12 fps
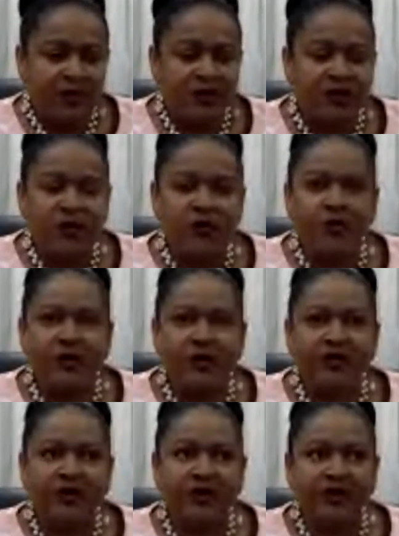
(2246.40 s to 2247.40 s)
So you will
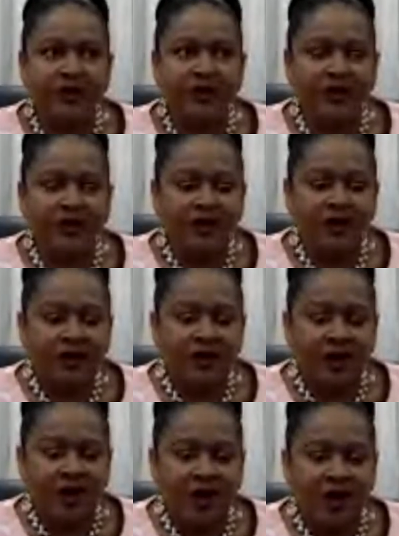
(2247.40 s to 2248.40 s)
see,
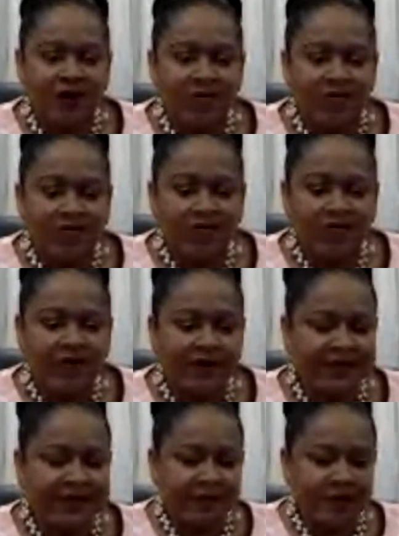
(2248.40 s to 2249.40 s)
um, for
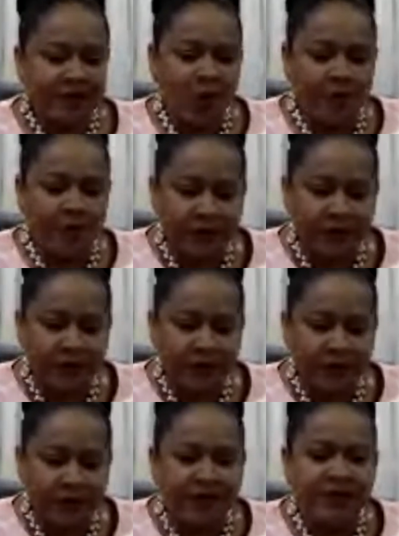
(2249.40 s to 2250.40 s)
example, Copa
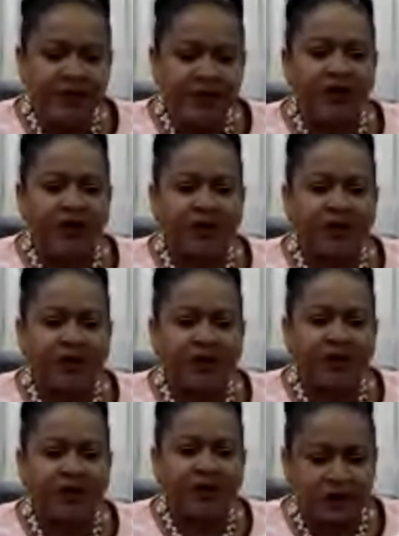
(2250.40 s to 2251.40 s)
in the region,
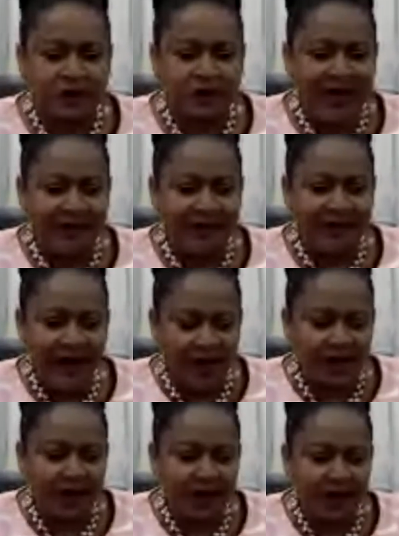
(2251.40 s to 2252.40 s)
you'll see
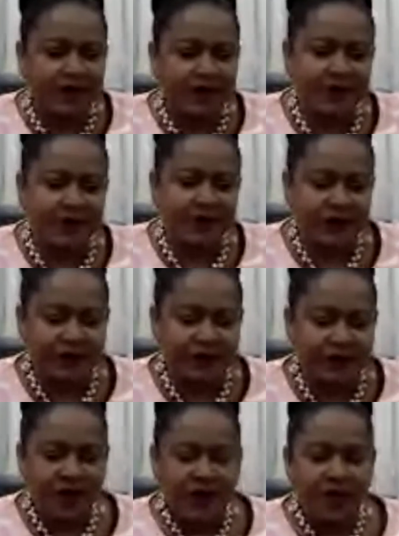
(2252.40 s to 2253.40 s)
Avianca in the
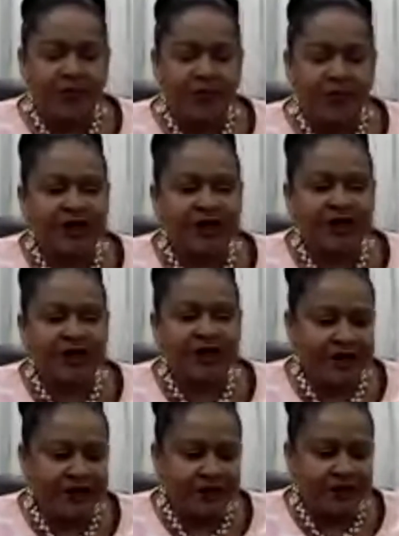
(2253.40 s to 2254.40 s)
region, but it
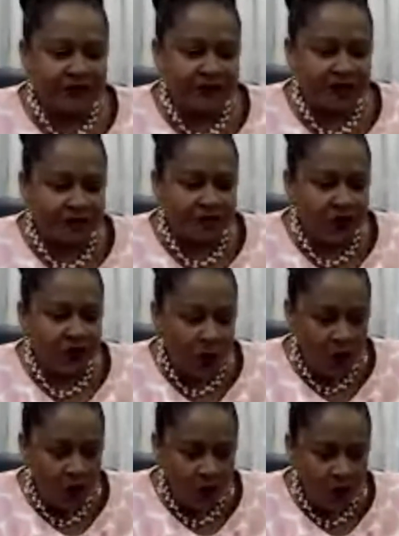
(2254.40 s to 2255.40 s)
remains difficult
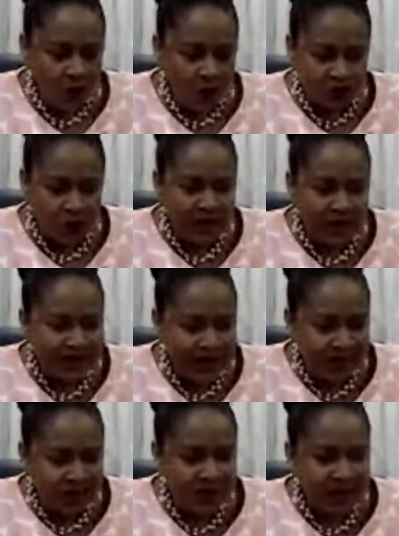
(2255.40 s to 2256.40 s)
because to a
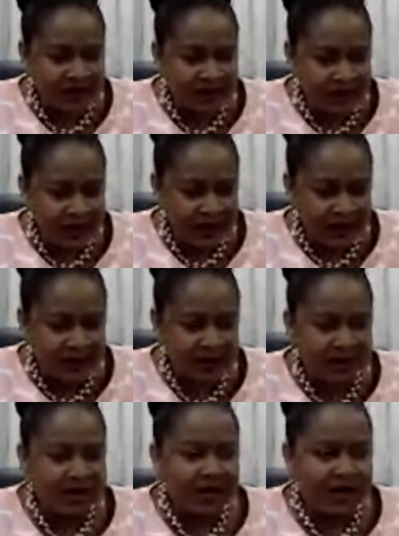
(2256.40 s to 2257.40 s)
large
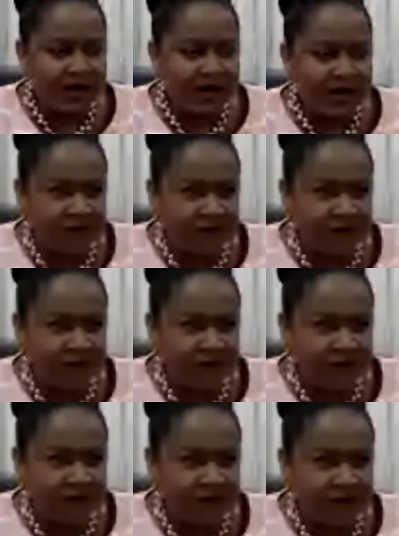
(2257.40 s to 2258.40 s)
extent,
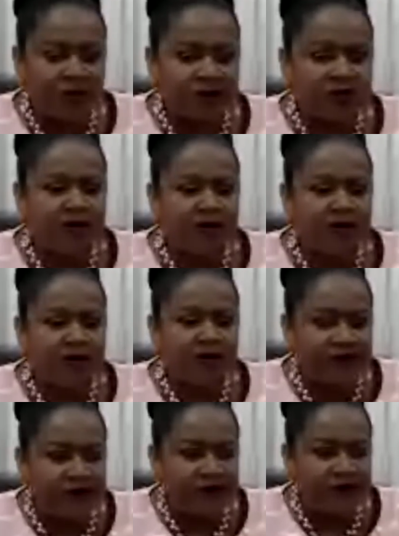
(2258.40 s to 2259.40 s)
governments do not
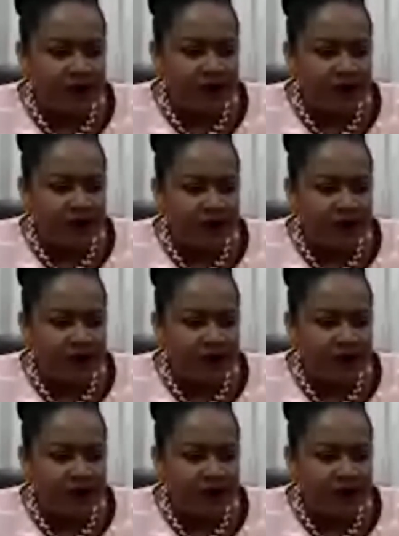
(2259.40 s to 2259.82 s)
control